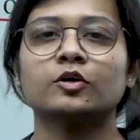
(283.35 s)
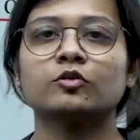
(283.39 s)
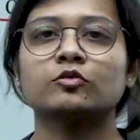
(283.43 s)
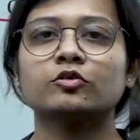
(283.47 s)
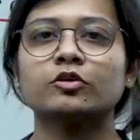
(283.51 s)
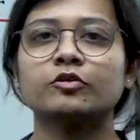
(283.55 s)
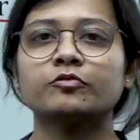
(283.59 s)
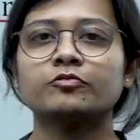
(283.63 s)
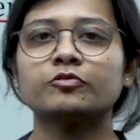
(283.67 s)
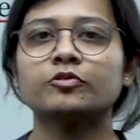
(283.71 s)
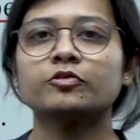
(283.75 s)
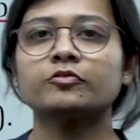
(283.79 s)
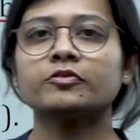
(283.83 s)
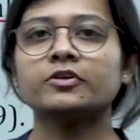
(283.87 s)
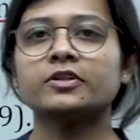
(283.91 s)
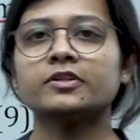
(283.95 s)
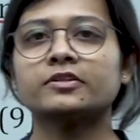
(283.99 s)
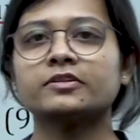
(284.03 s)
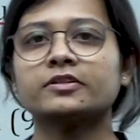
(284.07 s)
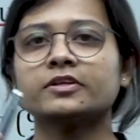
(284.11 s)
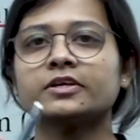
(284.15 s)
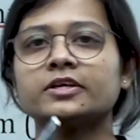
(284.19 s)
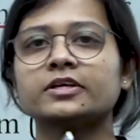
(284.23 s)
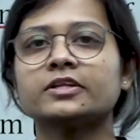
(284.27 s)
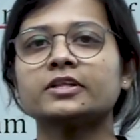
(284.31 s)
So if you will
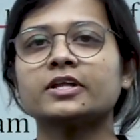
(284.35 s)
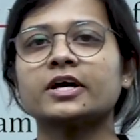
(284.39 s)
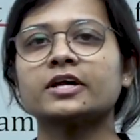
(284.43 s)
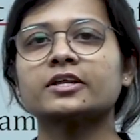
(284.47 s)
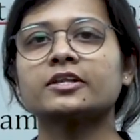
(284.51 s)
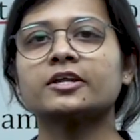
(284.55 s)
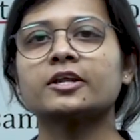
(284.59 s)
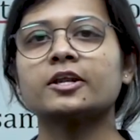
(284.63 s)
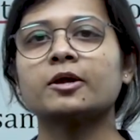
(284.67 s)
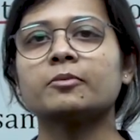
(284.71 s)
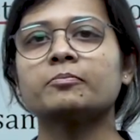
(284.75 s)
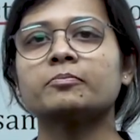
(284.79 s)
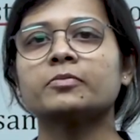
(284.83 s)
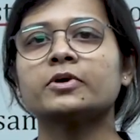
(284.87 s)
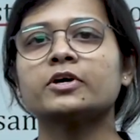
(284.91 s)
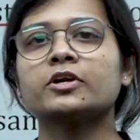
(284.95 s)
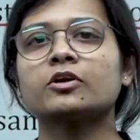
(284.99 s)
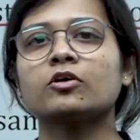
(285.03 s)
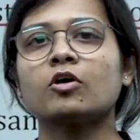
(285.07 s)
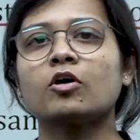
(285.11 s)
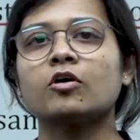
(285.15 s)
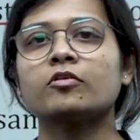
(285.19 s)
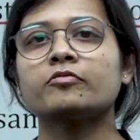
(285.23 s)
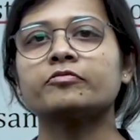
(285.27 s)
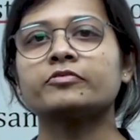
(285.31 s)
see that the number
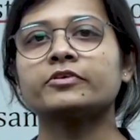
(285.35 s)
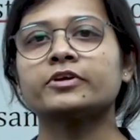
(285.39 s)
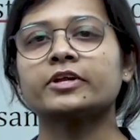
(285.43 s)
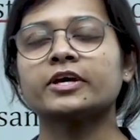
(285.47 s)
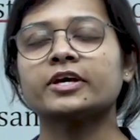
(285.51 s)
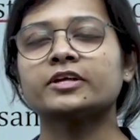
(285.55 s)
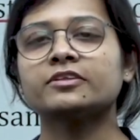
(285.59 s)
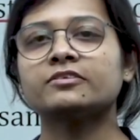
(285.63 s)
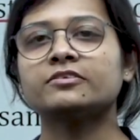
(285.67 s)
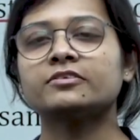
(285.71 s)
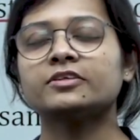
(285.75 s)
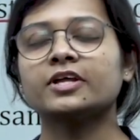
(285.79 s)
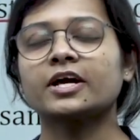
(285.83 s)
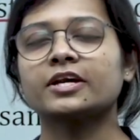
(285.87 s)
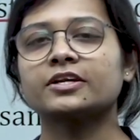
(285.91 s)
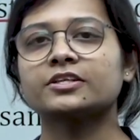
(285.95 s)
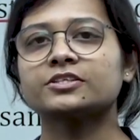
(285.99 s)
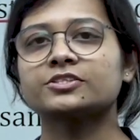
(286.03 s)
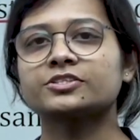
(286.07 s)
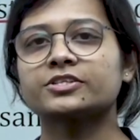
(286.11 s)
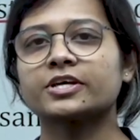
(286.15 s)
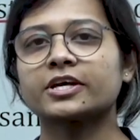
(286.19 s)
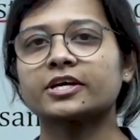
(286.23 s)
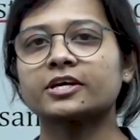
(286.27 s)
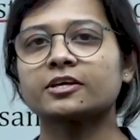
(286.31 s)
of deaths that
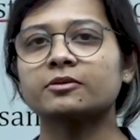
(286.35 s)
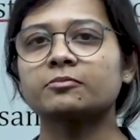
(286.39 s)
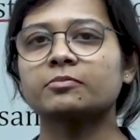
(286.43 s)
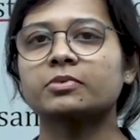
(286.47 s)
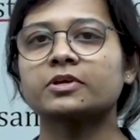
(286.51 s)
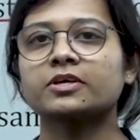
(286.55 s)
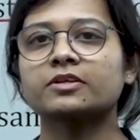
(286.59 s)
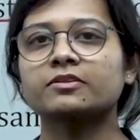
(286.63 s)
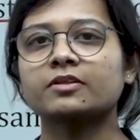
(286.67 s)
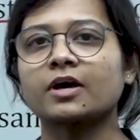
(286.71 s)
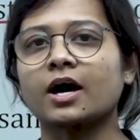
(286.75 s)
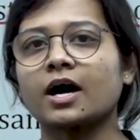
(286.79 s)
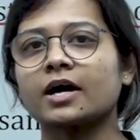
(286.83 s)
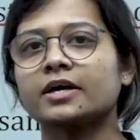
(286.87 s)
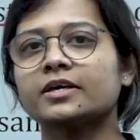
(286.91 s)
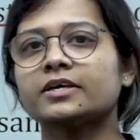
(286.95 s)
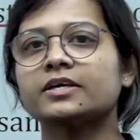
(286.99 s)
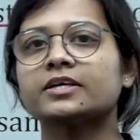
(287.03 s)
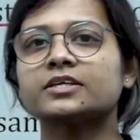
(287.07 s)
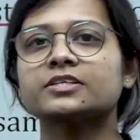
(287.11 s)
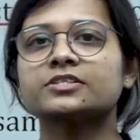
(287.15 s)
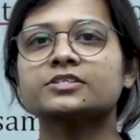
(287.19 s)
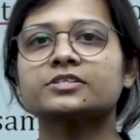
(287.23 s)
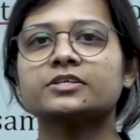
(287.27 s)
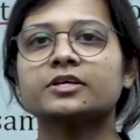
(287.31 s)
is taken place
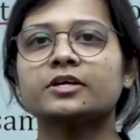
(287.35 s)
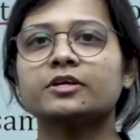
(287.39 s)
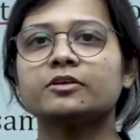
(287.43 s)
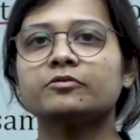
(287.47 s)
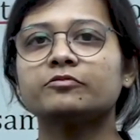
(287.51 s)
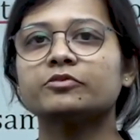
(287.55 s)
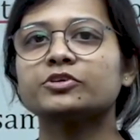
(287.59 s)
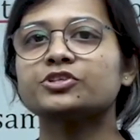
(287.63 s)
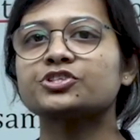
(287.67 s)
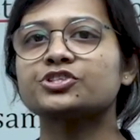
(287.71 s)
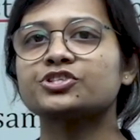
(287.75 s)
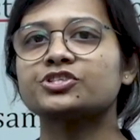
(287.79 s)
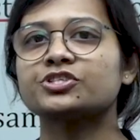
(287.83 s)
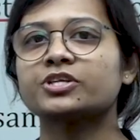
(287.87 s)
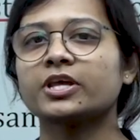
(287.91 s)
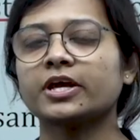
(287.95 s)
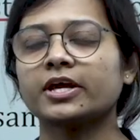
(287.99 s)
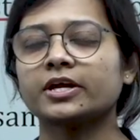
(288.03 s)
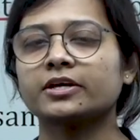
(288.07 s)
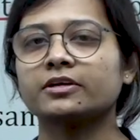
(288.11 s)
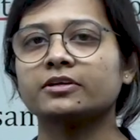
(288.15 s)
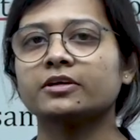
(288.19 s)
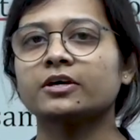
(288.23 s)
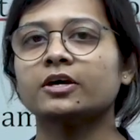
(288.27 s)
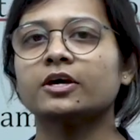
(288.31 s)
highest in which
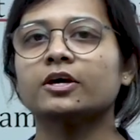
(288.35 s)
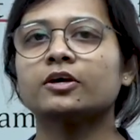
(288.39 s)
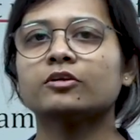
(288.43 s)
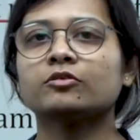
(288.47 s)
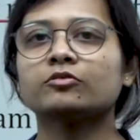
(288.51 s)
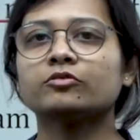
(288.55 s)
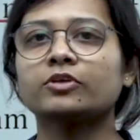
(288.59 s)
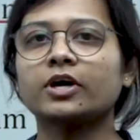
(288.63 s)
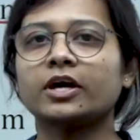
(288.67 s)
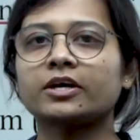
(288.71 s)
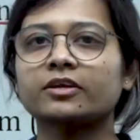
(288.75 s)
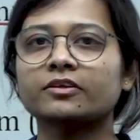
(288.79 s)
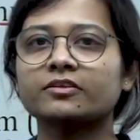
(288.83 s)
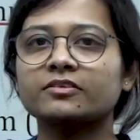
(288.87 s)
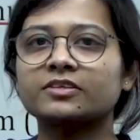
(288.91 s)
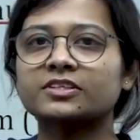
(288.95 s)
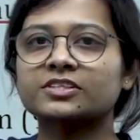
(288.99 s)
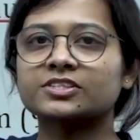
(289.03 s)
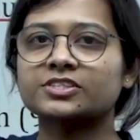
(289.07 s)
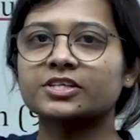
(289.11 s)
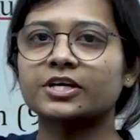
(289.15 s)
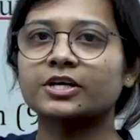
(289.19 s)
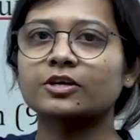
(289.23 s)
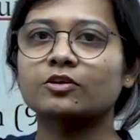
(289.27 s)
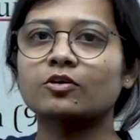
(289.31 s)
state? So that is
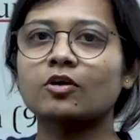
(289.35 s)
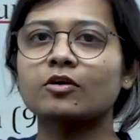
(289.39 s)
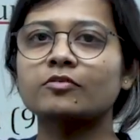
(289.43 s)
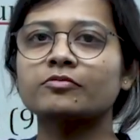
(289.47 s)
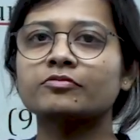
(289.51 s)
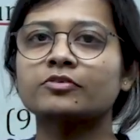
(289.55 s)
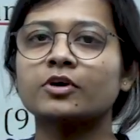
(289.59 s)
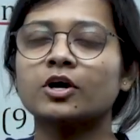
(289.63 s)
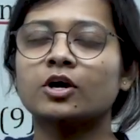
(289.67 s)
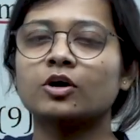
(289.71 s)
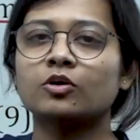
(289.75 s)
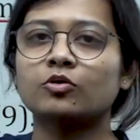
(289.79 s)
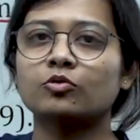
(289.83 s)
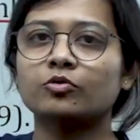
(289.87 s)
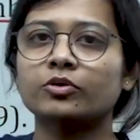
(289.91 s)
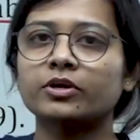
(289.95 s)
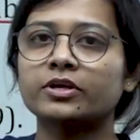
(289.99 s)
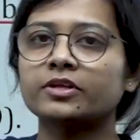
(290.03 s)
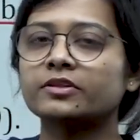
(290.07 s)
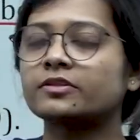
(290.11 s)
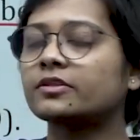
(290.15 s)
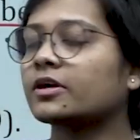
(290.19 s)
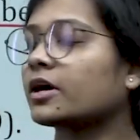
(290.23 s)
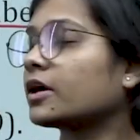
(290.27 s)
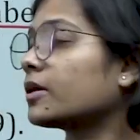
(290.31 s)
the state of
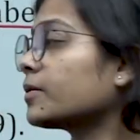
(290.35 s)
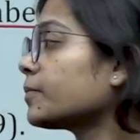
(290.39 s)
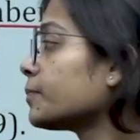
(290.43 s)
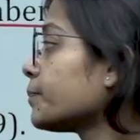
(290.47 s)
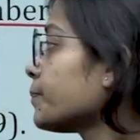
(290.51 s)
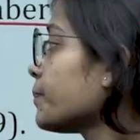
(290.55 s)
Odisha.